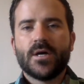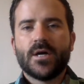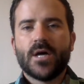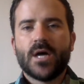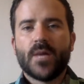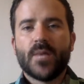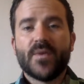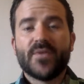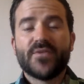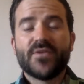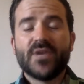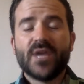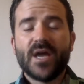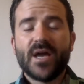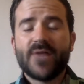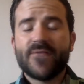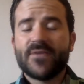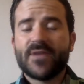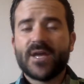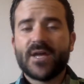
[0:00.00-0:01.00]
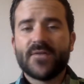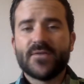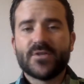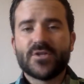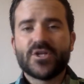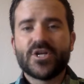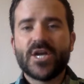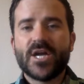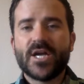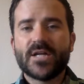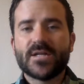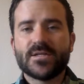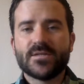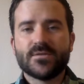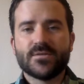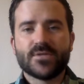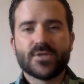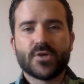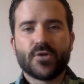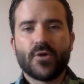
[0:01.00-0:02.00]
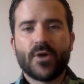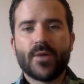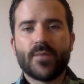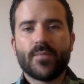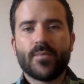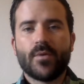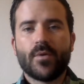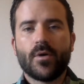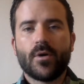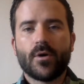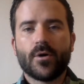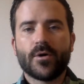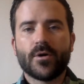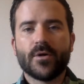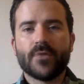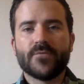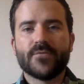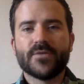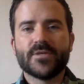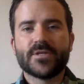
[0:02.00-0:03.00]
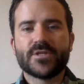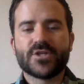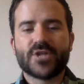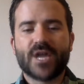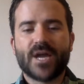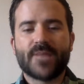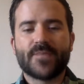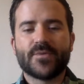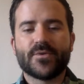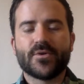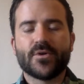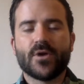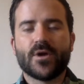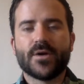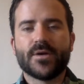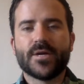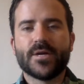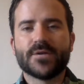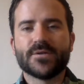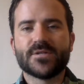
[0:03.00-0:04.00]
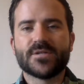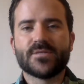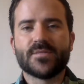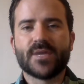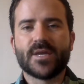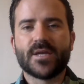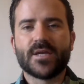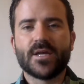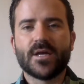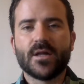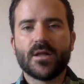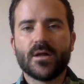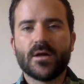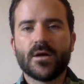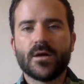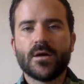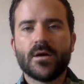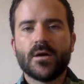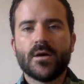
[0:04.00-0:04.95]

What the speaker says: And if you haven't had the chance, there's a great part of this chapter on Nelson Mandela